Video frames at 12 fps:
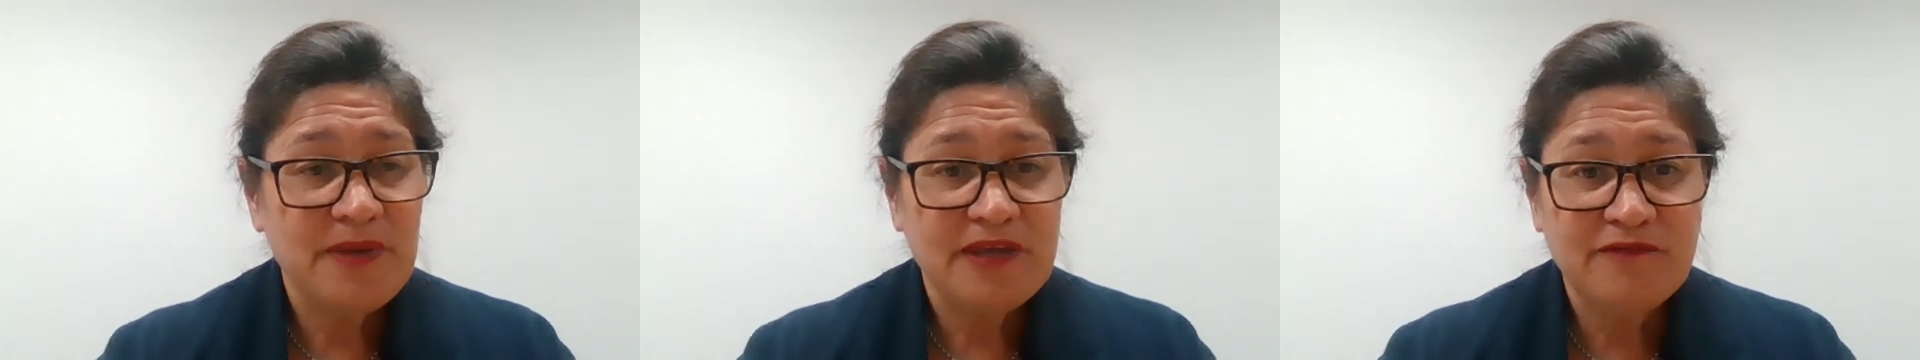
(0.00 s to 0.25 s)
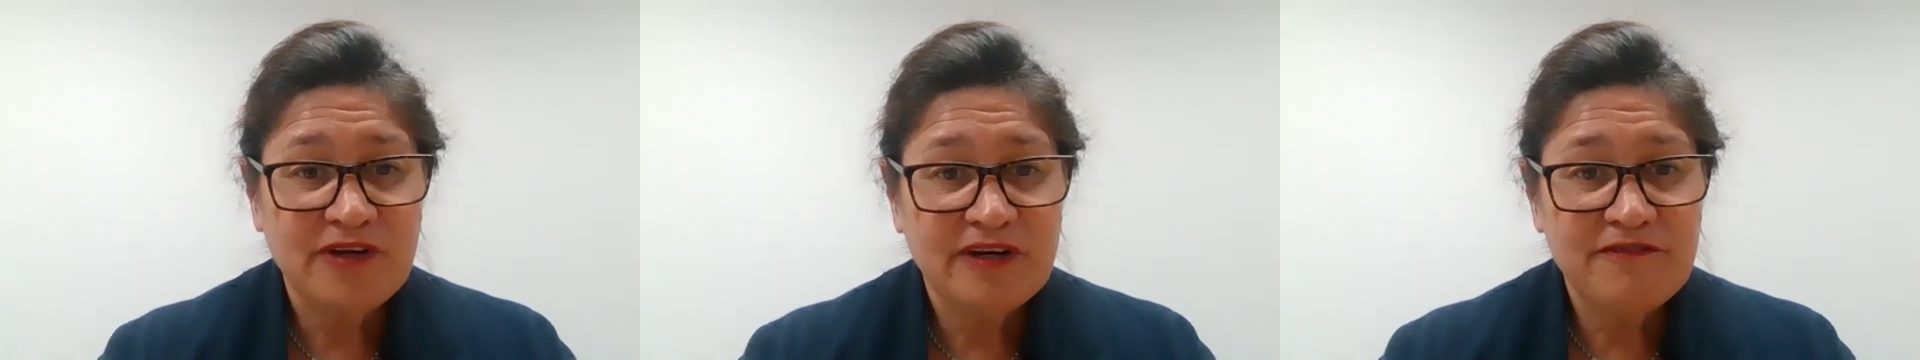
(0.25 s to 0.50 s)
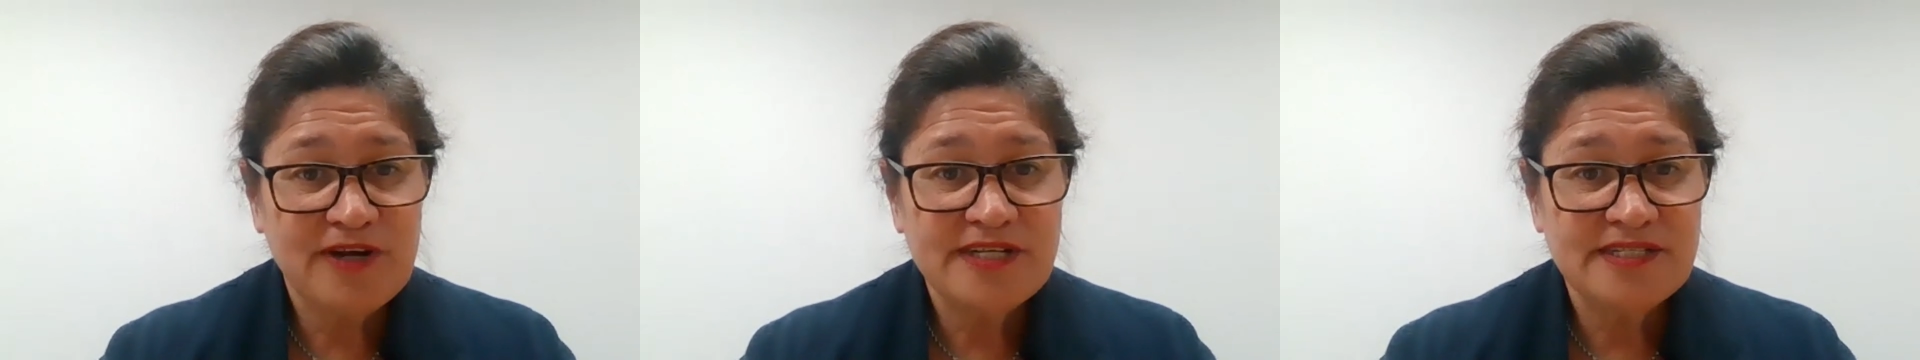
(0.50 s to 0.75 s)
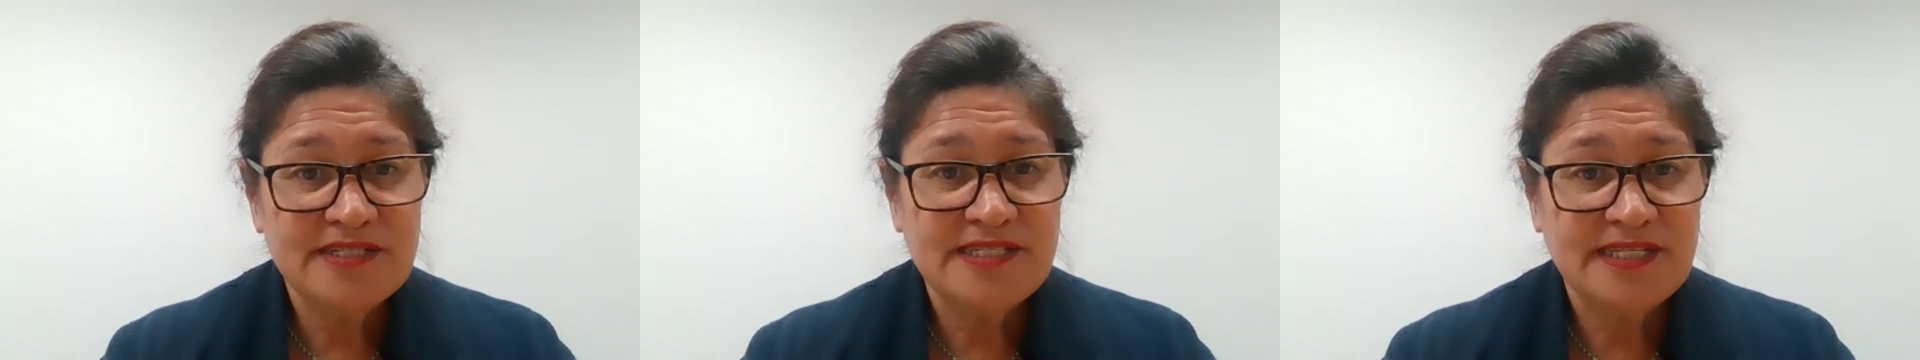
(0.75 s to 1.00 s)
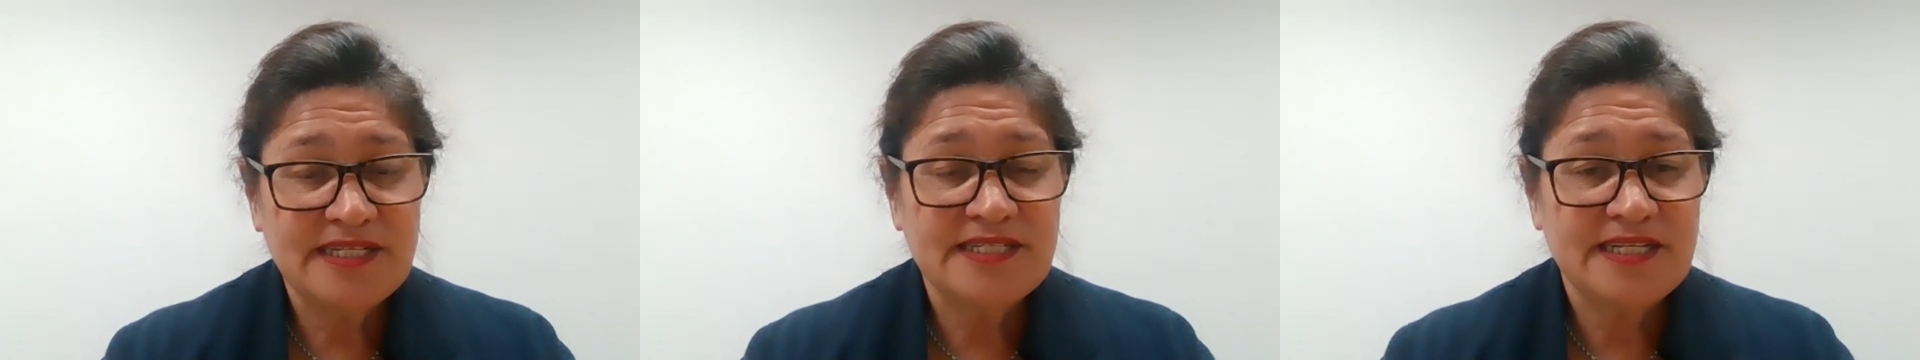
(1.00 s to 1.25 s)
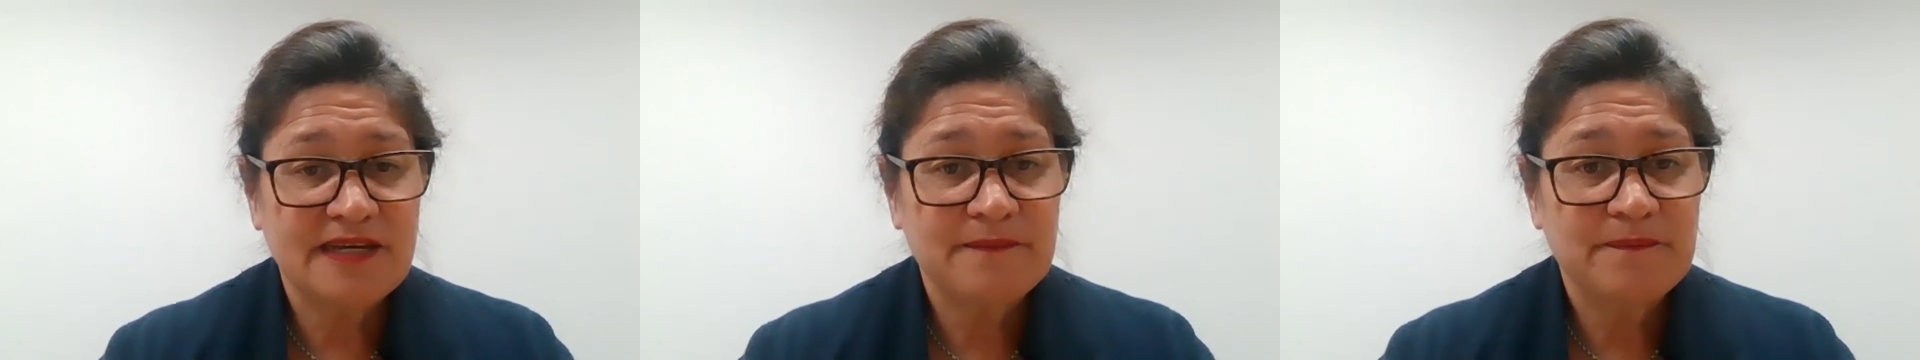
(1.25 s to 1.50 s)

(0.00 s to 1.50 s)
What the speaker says: being very front and centre.